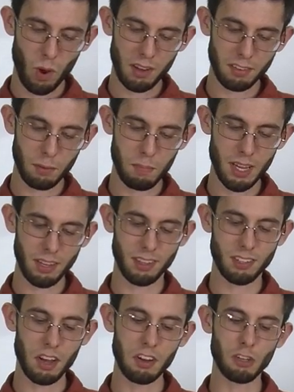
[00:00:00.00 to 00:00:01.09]
winds up being
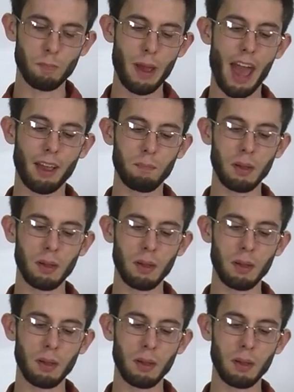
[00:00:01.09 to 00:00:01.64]
this hunchback.